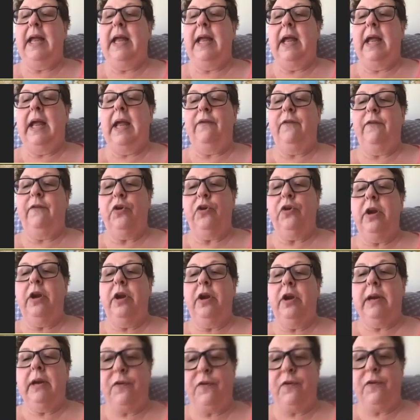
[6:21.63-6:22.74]
If you
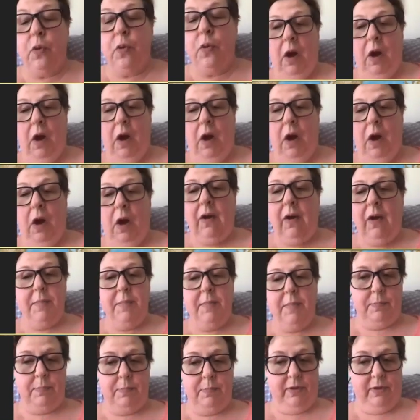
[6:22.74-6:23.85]
are a
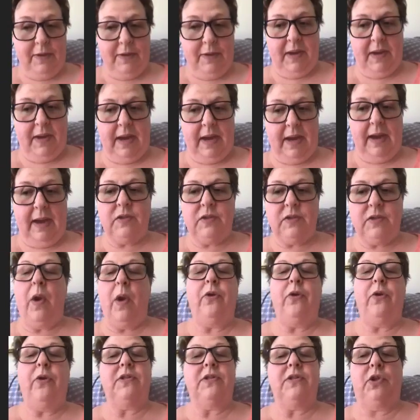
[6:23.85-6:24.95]
member of EBS, whether
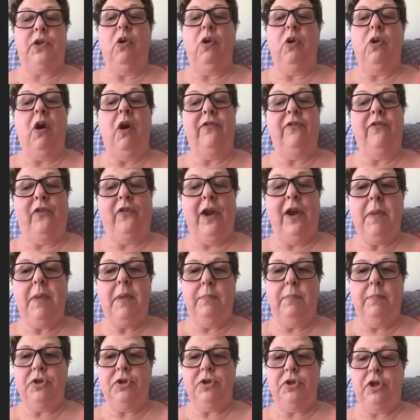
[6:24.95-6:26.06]
it's through our free
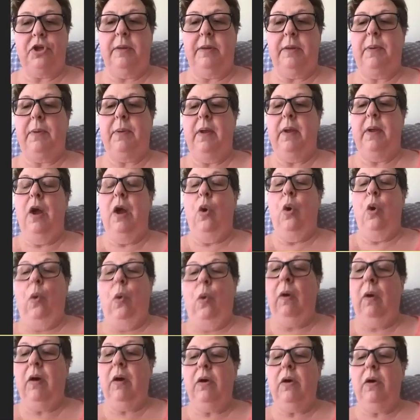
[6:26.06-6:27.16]
membership
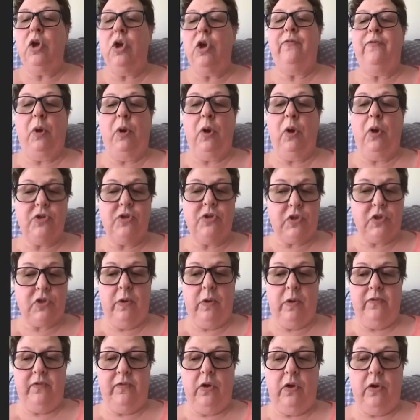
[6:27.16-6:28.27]
or you've purchased one of
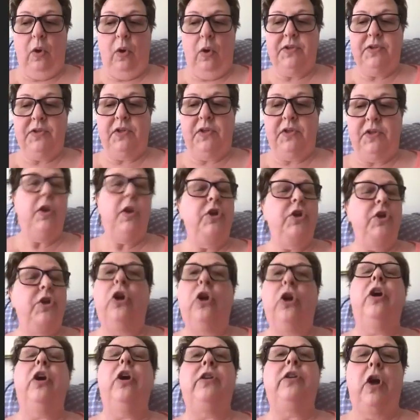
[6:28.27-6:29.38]
our courses, you're good
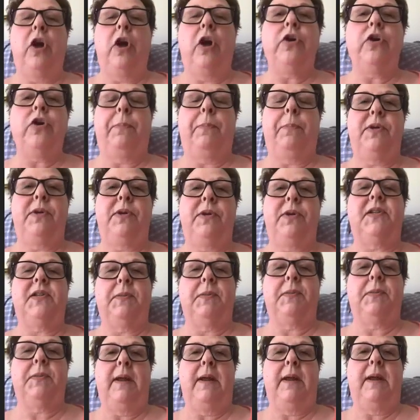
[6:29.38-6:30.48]
to go to
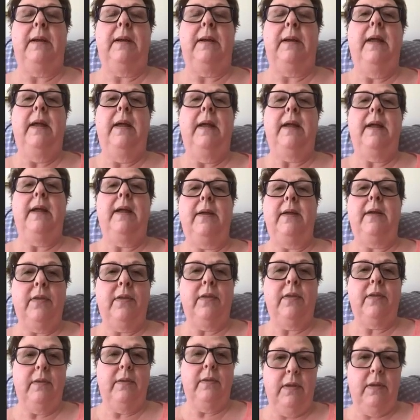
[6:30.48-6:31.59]
participate in
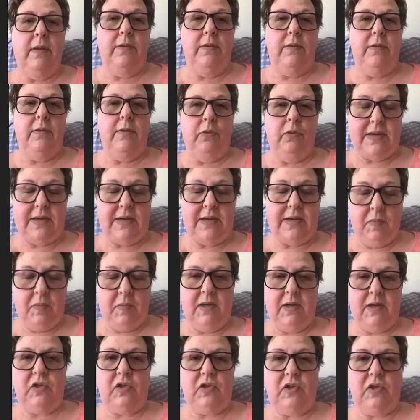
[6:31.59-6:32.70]
the Race to
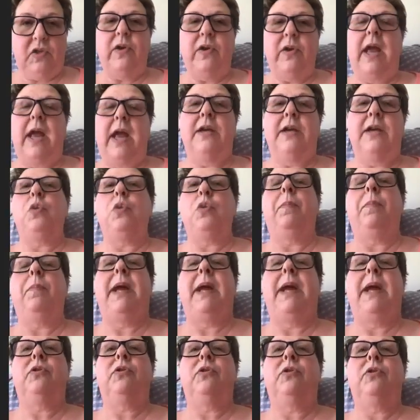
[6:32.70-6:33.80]
Minnesota, as you will
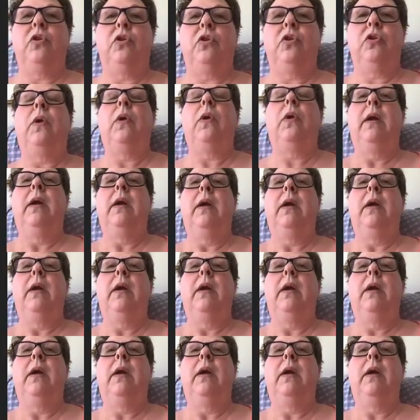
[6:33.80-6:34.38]
be able to